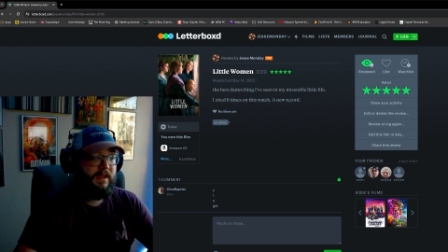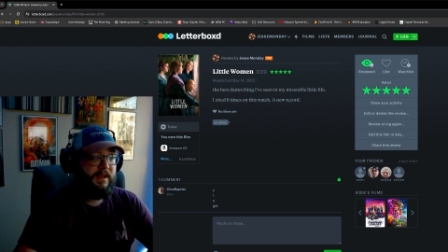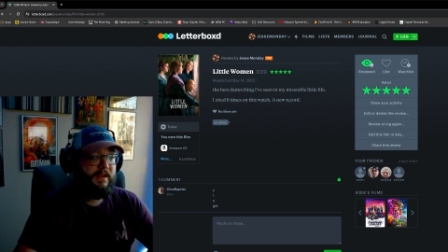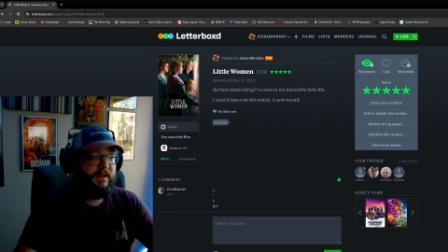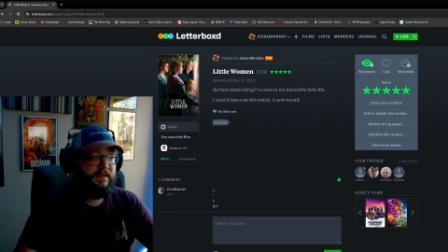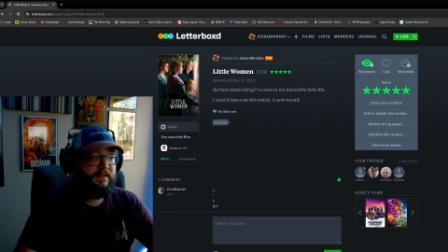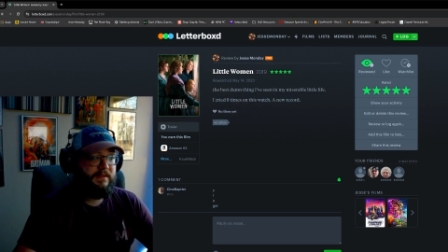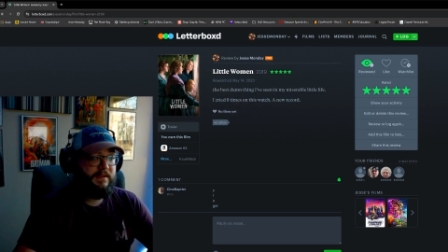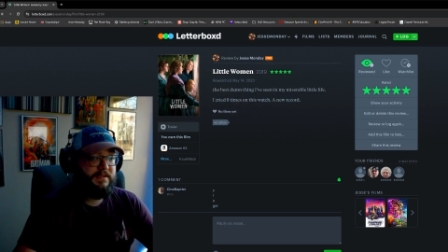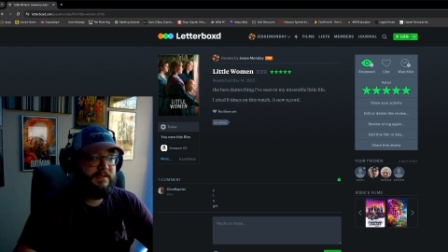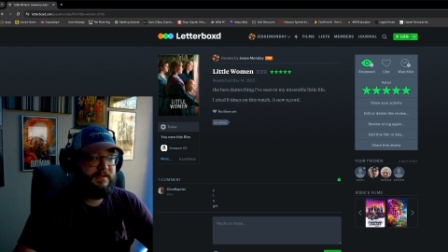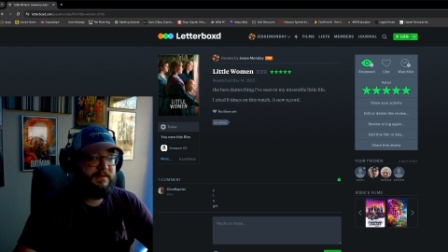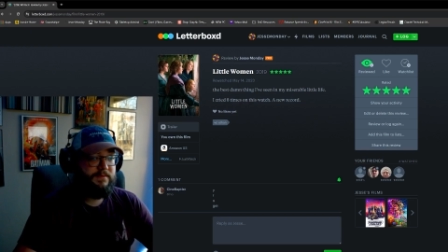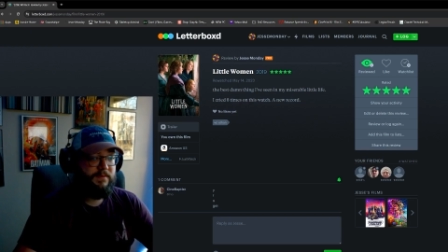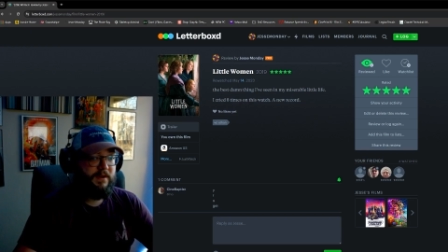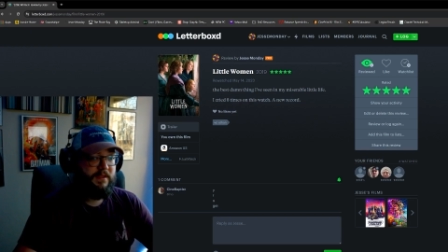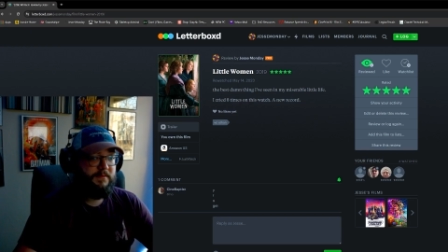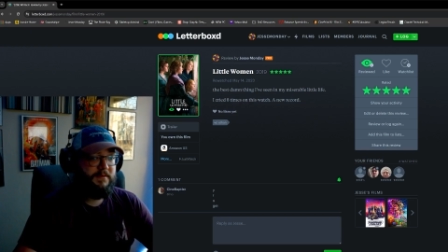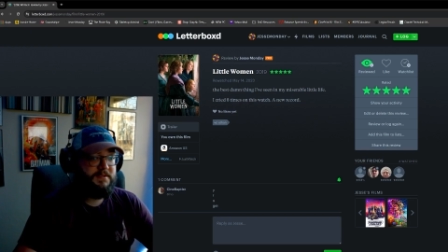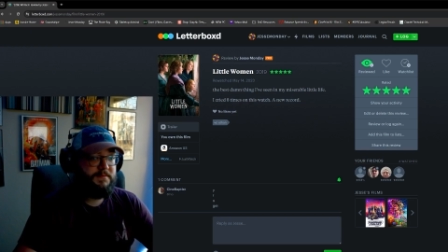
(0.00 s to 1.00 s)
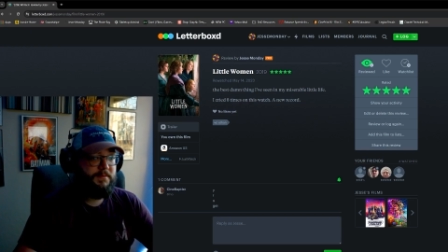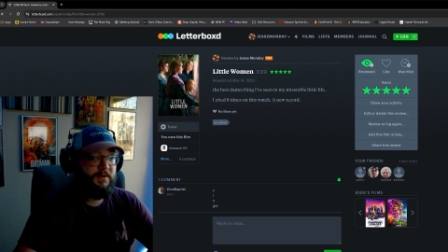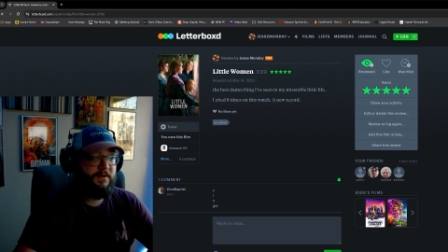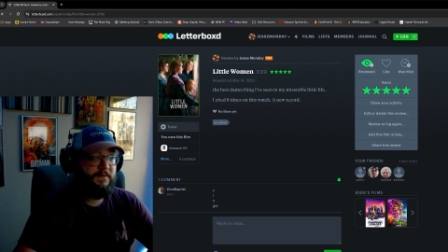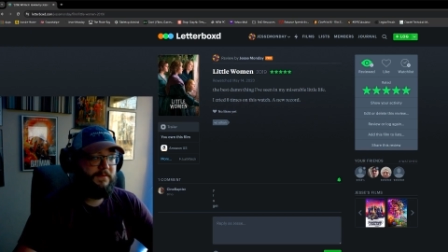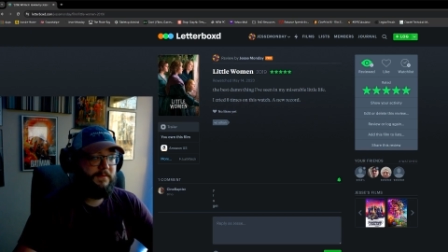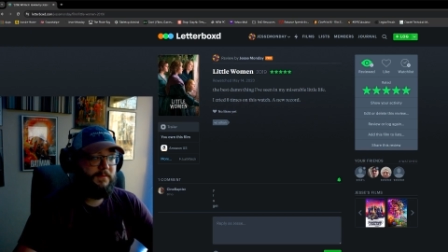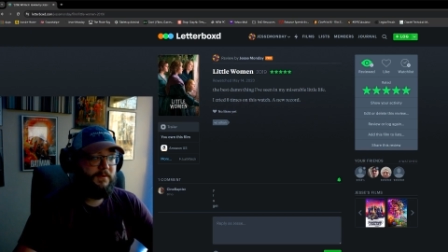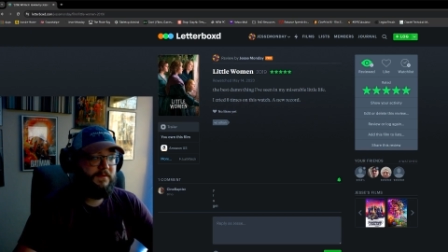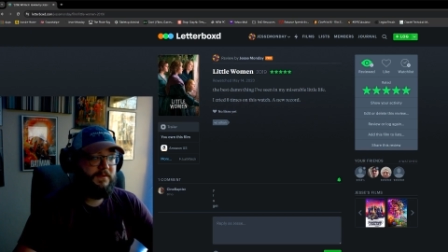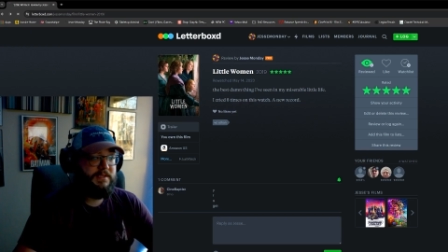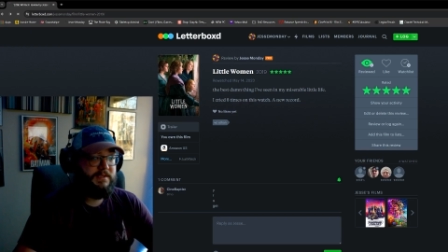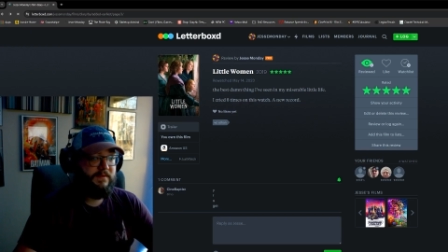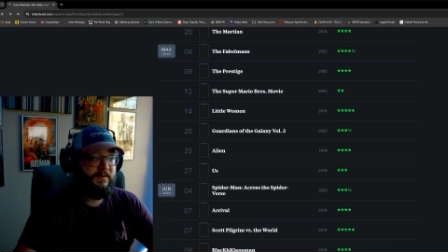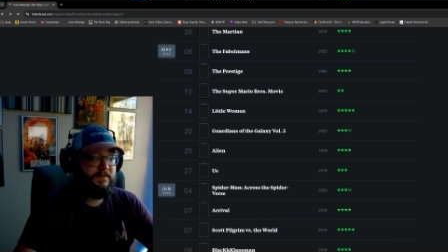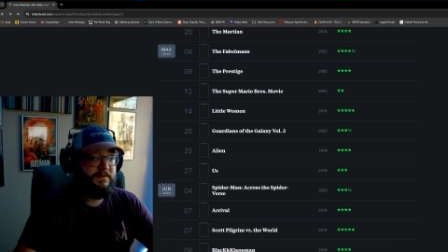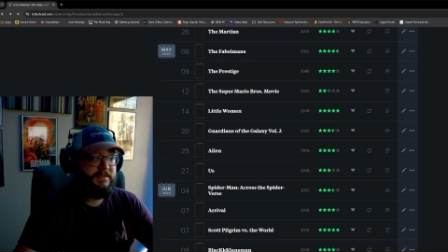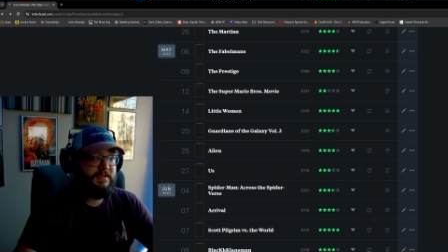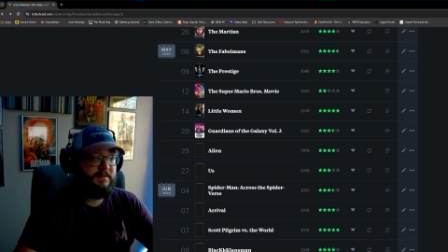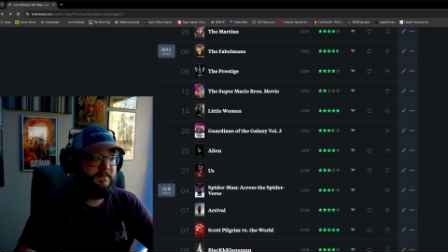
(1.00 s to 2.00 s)
This is one of the most beautiful movies I've ever
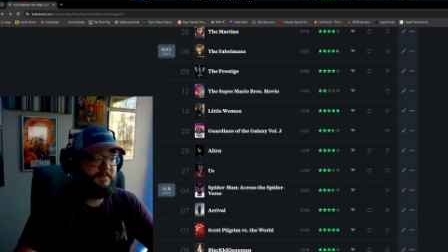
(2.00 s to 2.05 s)
seen.